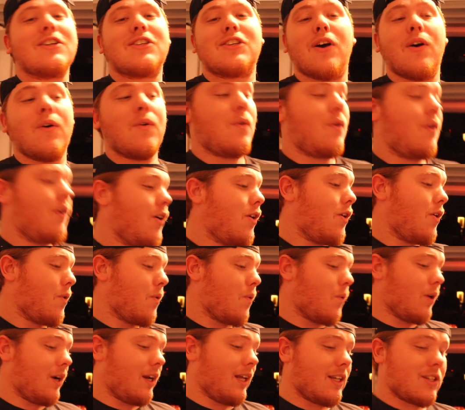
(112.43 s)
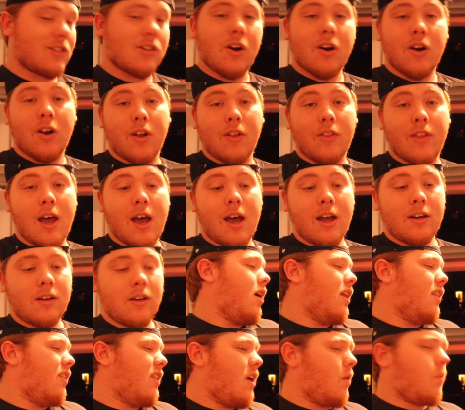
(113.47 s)
So we're gonna get started on that,
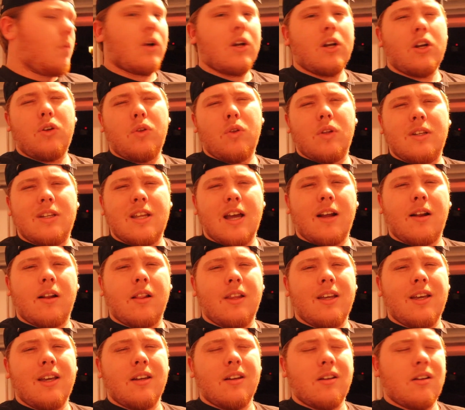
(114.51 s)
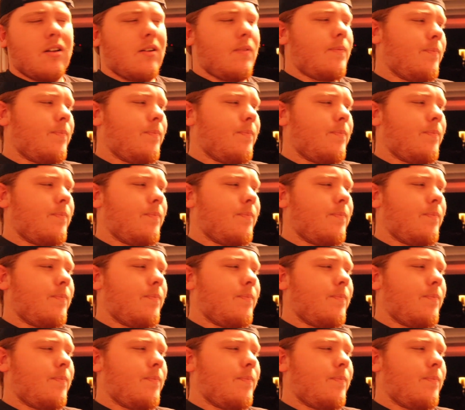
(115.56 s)
and then we're gonna do the deck lid